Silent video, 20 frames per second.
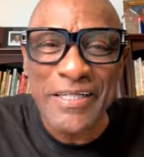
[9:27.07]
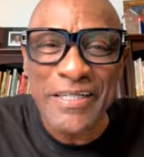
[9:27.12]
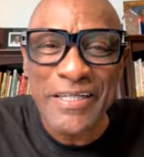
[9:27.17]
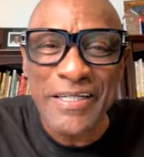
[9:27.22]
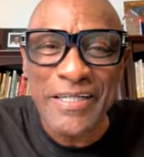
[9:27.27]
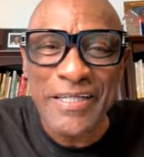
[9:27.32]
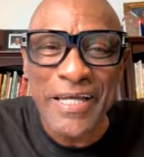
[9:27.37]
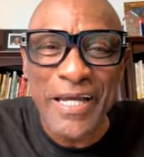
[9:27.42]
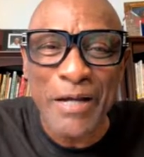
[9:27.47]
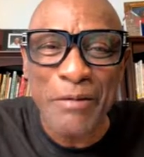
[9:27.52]

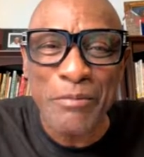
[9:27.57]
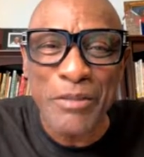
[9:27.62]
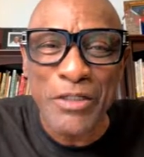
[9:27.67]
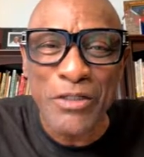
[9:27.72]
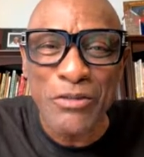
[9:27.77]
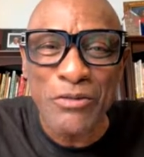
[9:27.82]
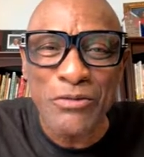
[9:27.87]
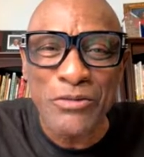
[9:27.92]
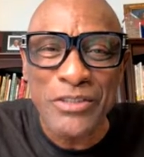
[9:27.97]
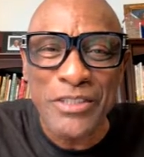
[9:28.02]
in
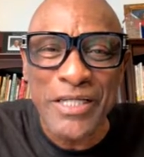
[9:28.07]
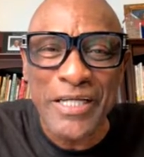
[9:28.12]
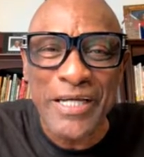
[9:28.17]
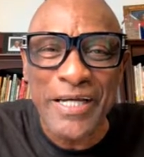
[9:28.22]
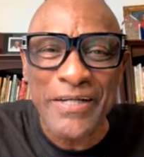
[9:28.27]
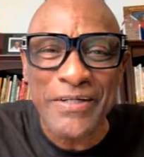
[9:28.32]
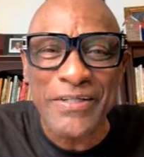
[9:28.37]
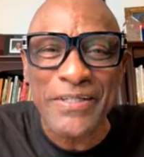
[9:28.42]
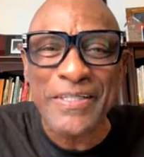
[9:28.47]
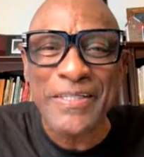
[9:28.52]
Hammond,
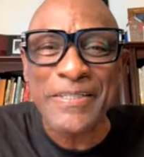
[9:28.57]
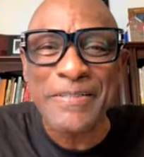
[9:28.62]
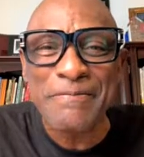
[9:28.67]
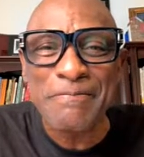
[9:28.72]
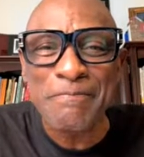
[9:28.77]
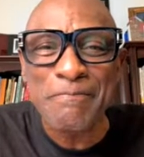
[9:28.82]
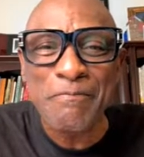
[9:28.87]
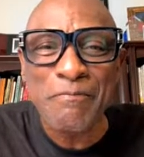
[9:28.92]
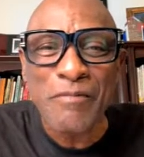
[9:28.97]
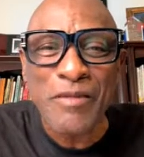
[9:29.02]
Louisiana.
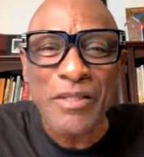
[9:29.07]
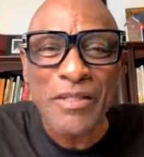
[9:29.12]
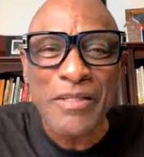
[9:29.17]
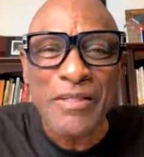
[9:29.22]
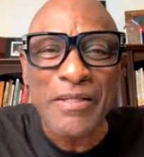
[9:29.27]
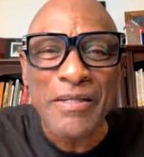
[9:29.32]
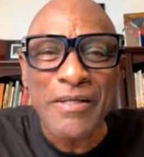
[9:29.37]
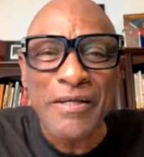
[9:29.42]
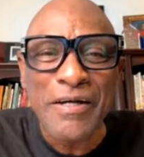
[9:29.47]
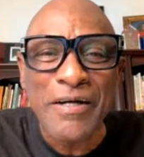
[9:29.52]

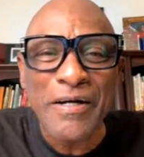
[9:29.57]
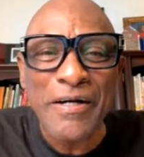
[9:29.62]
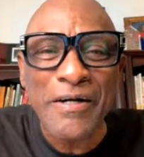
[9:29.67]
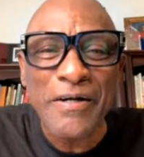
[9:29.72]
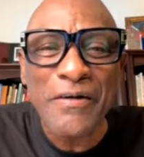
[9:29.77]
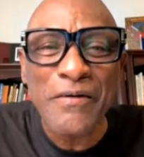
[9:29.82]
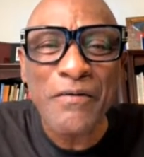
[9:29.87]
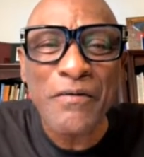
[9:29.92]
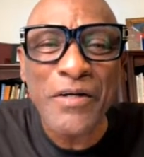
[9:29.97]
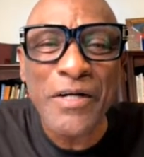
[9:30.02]

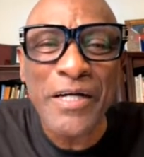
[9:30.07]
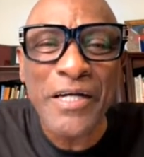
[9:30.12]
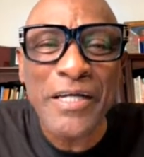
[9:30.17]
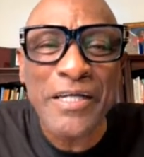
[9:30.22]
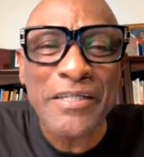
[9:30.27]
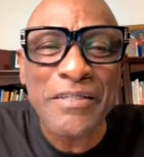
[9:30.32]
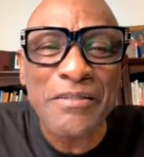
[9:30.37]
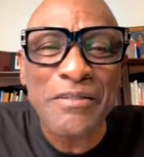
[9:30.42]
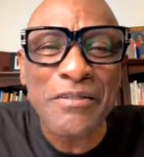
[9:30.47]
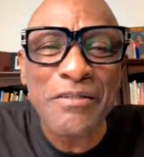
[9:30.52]
All
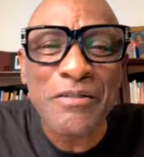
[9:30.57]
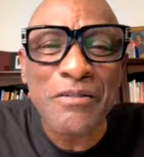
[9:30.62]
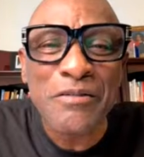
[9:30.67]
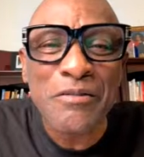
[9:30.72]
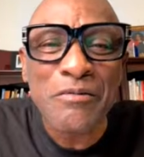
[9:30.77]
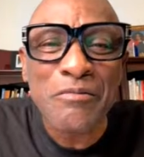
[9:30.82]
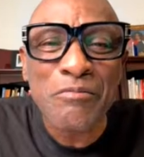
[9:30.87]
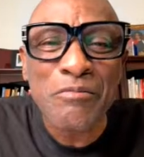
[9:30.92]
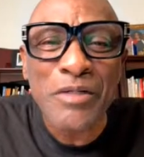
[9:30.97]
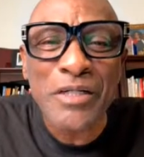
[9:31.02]
right.
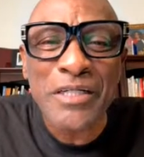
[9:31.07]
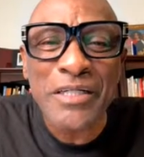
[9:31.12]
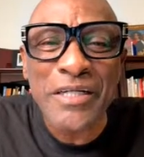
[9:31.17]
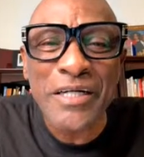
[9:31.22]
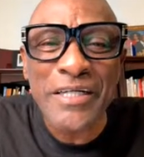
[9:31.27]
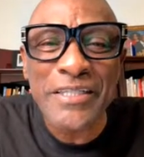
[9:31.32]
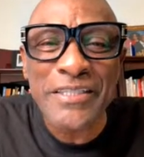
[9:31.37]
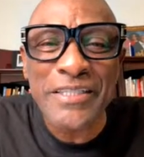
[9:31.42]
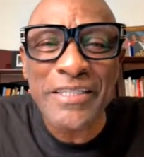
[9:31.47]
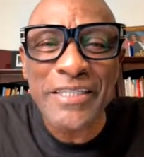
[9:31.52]
My
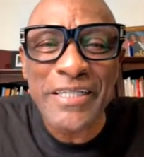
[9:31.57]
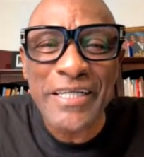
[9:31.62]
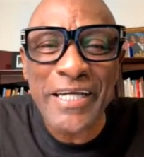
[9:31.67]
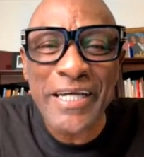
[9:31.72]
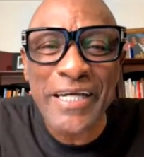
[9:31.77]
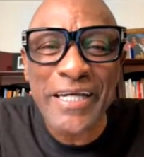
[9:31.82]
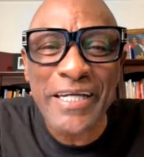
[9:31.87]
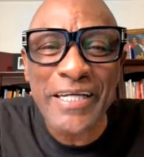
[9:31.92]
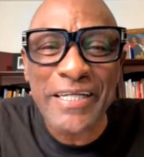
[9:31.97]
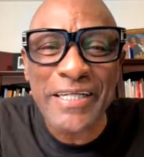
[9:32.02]
cousin
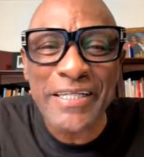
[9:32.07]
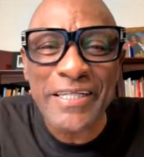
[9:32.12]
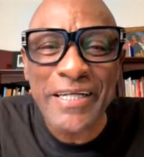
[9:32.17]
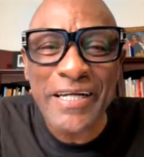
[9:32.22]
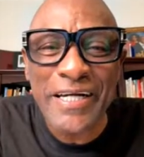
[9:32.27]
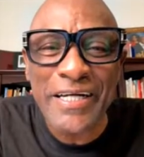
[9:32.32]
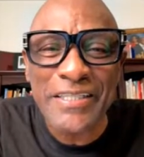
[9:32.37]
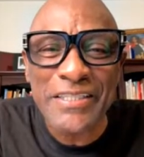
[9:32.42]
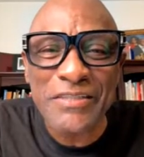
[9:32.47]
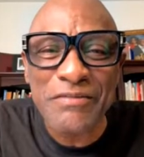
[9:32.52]
Kay,
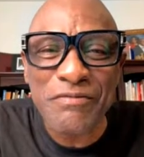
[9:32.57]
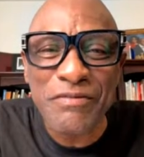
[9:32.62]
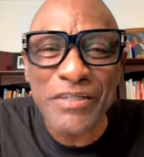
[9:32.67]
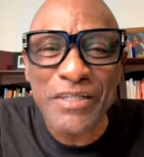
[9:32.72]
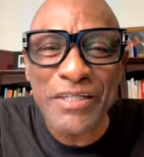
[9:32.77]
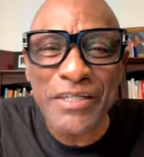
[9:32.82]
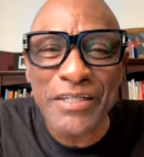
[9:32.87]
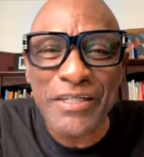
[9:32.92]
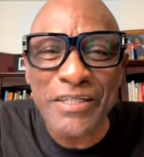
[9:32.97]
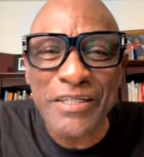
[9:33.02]

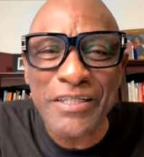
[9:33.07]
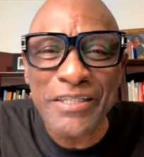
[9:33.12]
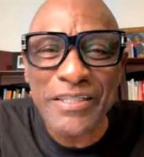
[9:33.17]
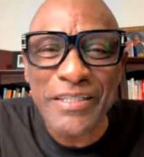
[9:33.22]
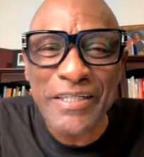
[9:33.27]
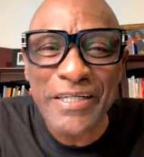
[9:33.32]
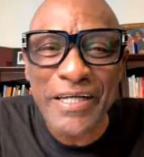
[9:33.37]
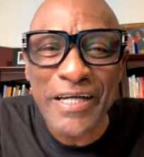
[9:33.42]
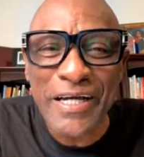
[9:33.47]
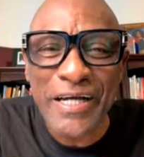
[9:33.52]
Huntsville,
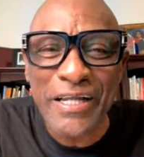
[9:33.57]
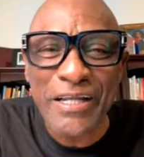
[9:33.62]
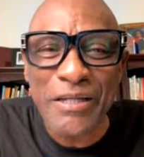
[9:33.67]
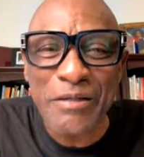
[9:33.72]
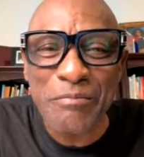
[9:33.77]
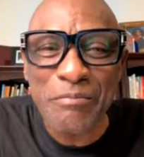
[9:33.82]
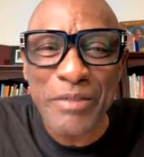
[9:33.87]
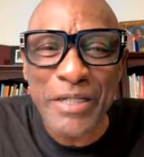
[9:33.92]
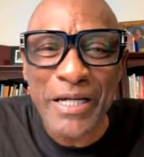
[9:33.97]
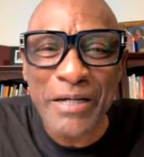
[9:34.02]

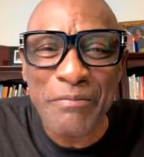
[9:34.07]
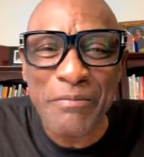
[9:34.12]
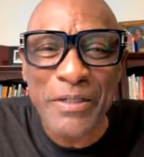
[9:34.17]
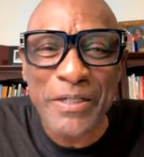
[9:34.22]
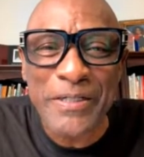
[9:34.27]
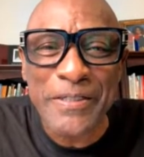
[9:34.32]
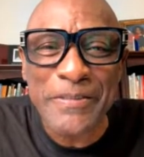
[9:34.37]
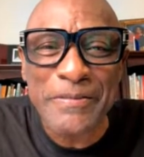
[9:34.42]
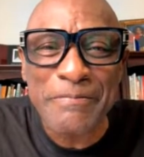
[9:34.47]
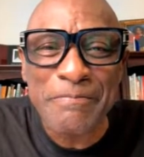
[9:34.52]

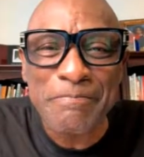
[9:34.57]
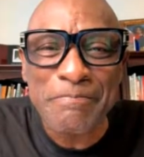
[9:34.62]
Alabama.